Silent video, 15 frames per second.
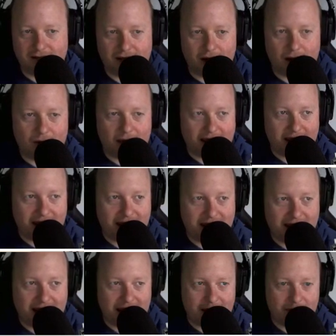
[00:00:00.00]
any
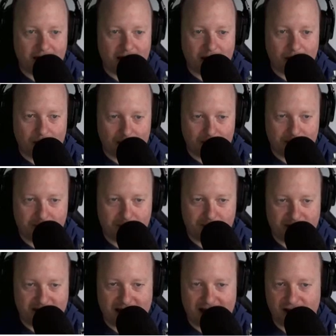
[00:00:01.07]
game that you would
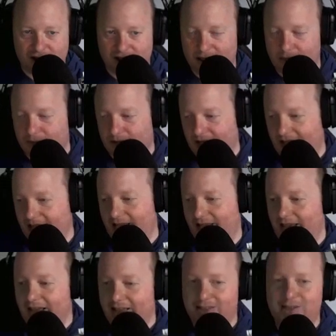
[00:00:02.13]
potentially
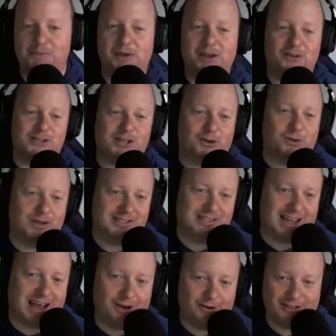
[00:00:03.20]
play. The music
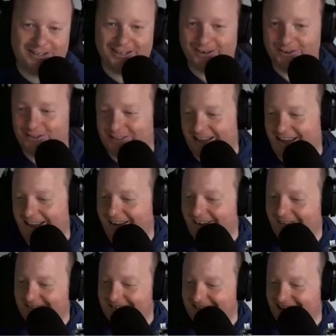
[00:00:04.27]
was loud too, so
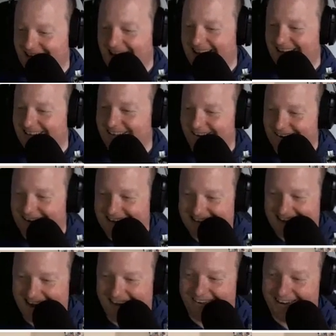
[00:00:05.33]
I had to turn
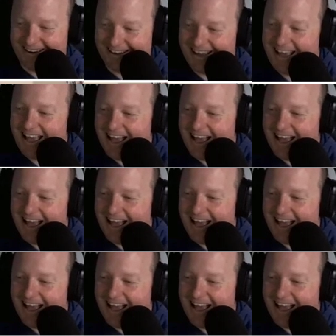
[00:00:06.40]
it down.